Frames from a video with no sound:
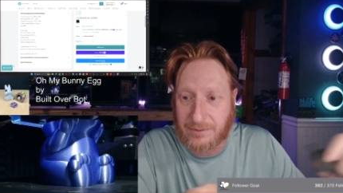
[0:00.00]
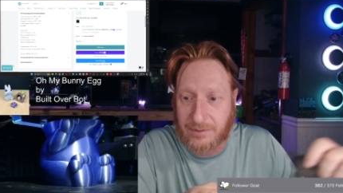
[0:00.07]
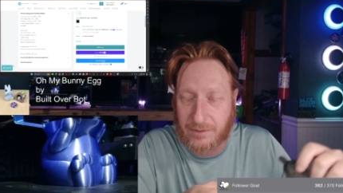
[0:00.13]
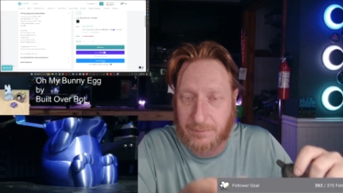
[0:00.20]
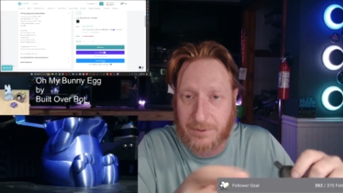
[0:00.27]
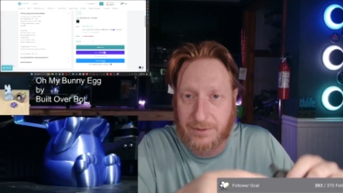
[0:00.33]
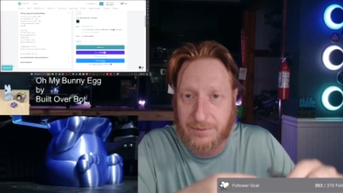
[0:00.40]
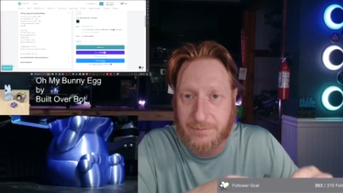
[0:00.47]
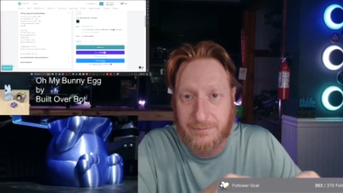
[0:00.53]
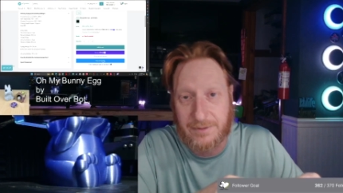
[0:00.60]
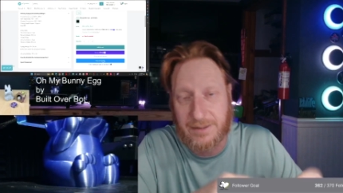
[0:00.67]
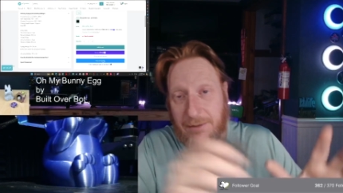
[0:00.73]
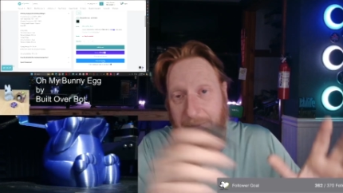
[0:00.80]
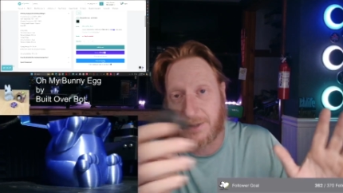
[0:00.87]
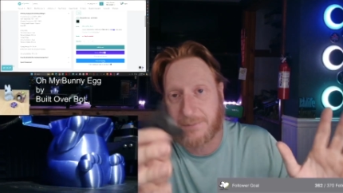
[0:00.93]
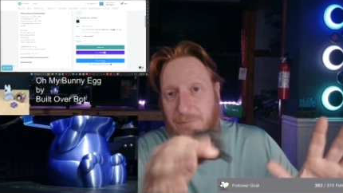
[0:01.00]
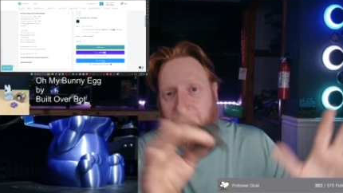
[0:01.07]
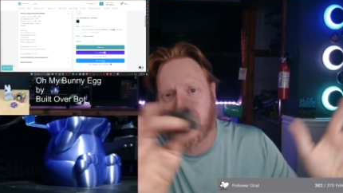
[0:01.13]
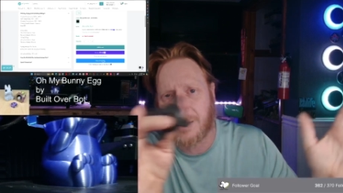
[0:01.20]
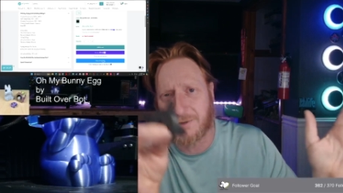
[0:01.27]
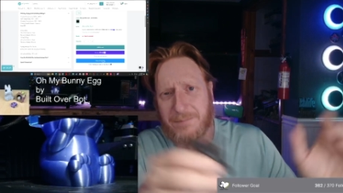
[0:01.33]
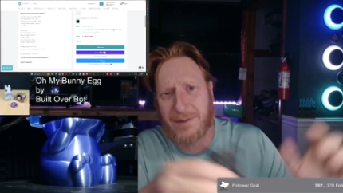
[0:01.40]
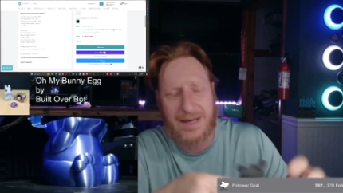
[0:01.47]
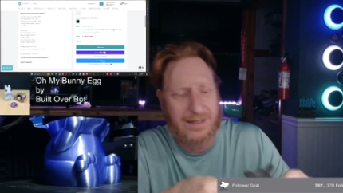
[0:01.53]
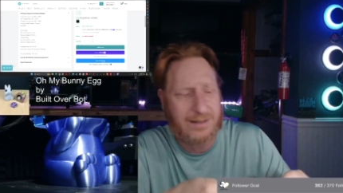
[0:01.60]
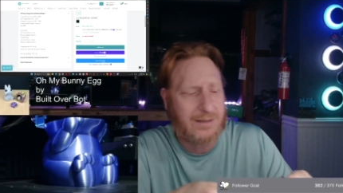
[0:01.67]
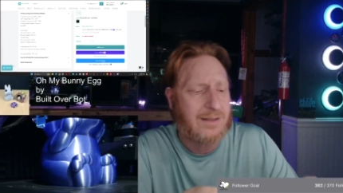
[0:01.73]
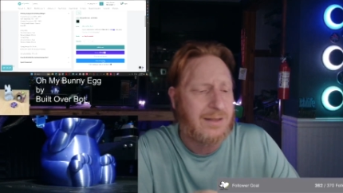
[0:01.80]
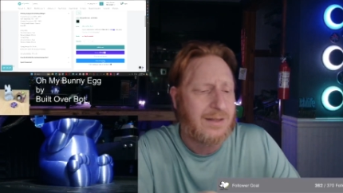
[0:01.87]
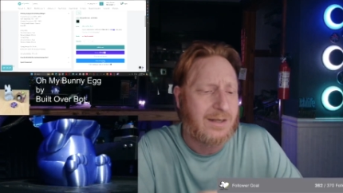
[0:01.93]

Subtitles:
are, but anyway, welcome back.